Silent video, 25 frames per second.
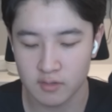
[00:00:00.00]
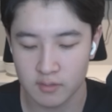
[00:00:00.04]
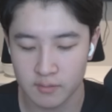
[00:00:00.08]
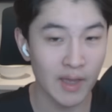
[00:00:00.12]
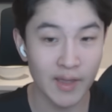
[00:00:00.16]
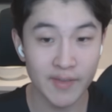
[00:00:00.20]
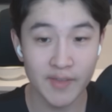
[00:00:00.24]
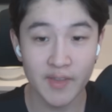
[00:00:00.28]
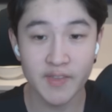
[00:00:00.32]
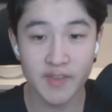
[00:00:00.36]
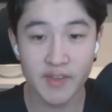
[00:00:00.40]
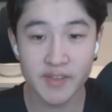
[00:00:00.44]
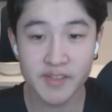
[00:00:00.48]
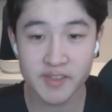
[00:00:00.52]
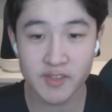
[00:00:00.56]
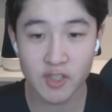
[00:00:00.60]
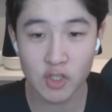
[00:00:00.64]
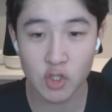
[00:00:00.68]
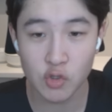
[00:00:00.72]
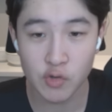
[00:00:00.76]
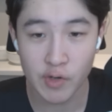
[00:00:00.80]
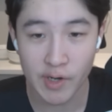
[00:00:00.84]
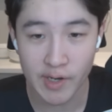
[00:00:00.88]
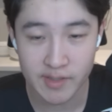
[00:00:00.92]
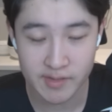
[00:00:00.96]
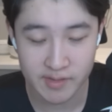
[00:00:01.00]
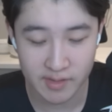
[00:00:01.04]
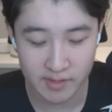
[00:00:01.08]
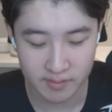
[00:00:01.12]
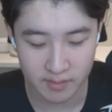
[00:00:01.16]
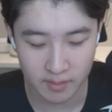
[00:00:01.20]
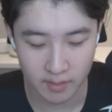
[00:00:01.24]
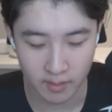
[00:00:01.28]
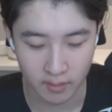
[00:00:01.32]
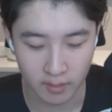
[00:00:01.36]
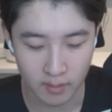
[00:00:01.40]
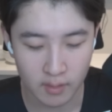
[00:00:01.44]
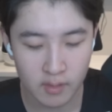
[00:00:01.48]
And then this is the crazy
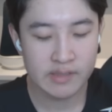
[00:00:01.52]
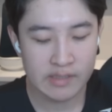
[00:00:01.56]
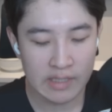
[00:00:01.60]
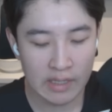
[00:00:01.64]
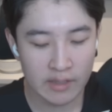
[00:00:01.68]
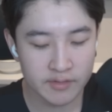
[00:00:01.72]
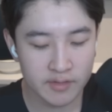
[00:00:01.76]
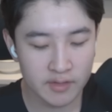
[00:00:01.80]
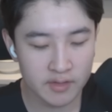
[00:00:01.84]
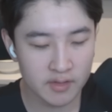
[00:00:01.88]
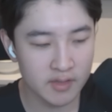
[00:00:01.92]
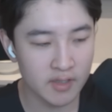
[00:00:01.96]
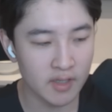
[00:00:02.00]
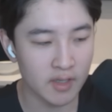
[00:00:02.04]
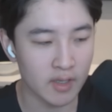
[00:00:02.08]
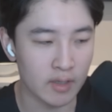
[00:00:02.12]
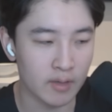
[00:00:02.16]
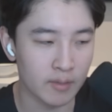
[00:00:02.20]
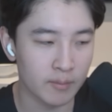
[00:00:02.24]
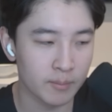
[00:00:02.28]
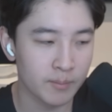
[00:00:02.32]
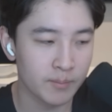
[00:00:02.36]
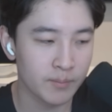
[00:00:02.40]
thing. Skeleton King.